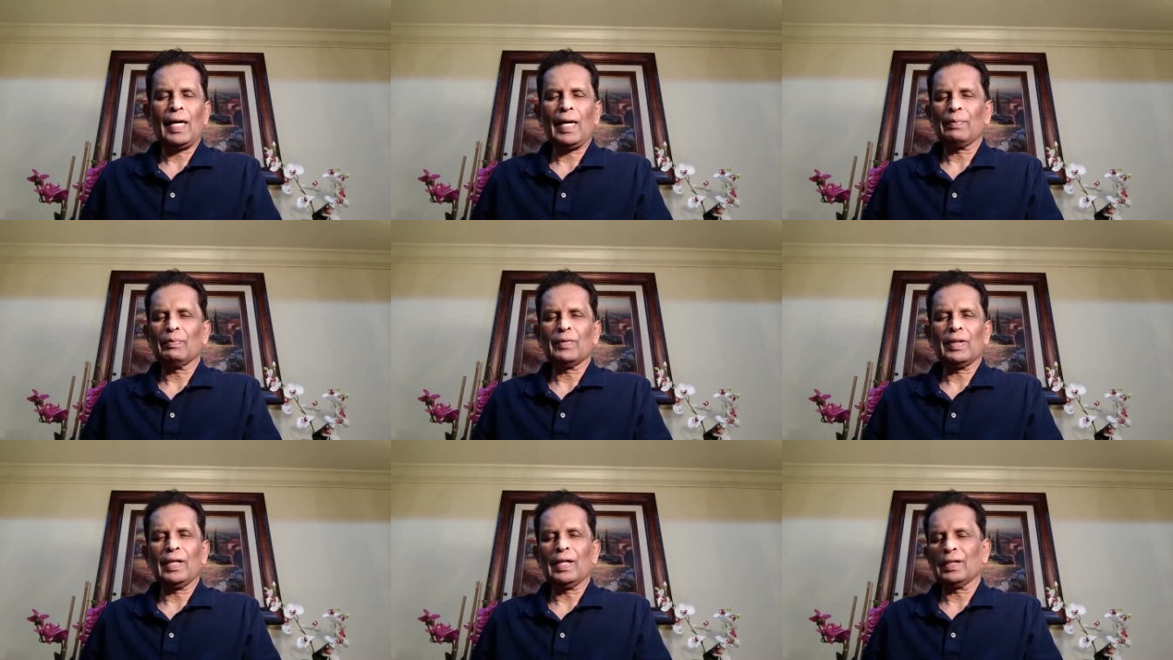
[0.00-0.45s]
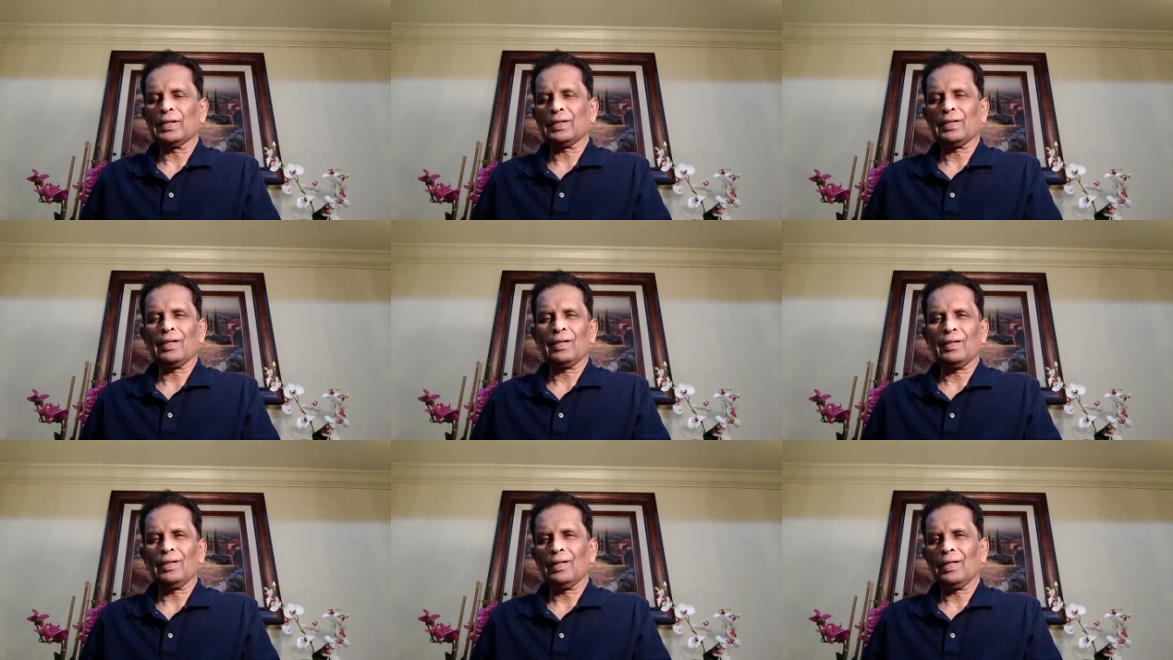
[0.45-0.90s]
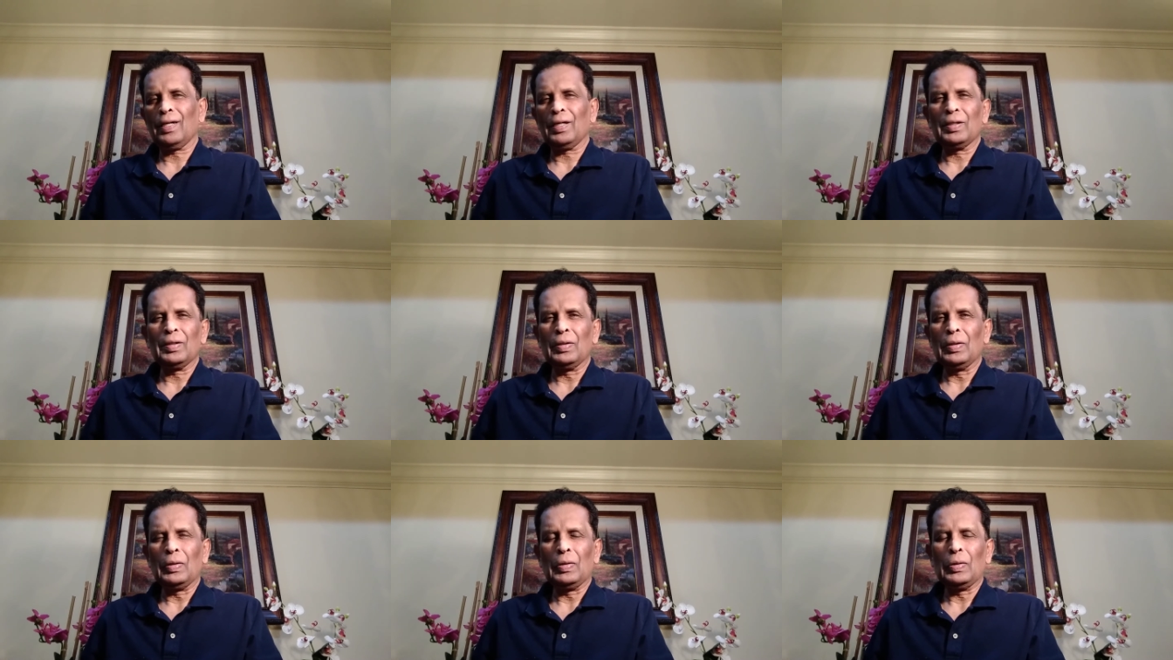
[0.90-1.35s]
I am the eternal
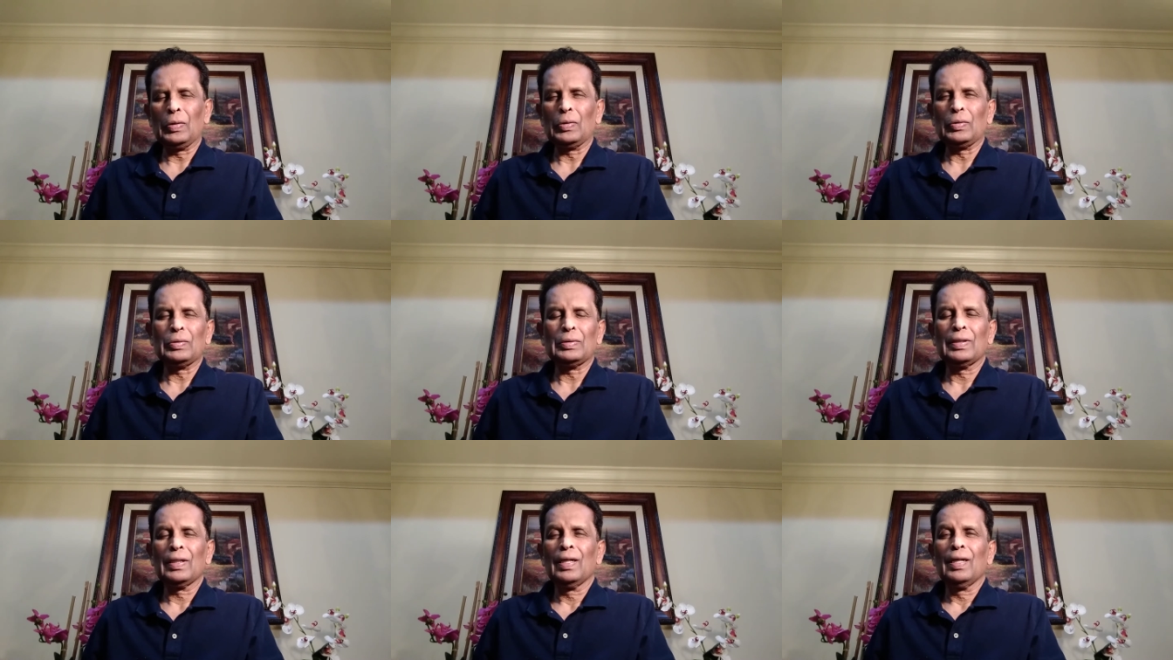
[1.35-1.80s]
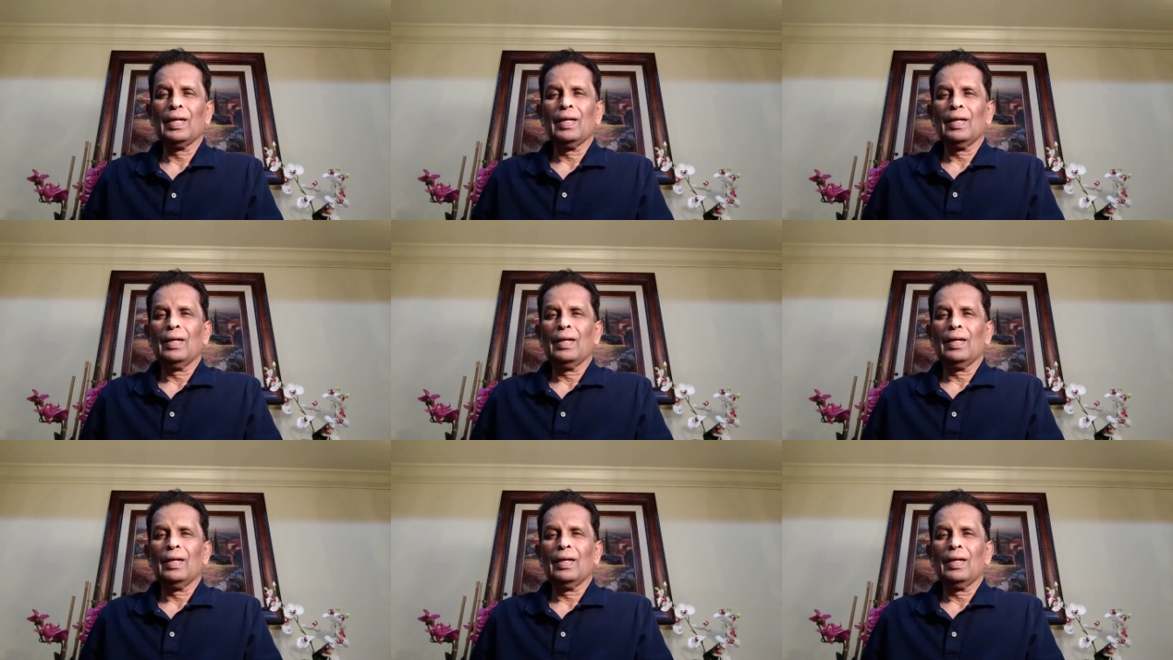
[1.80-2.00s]
unknown.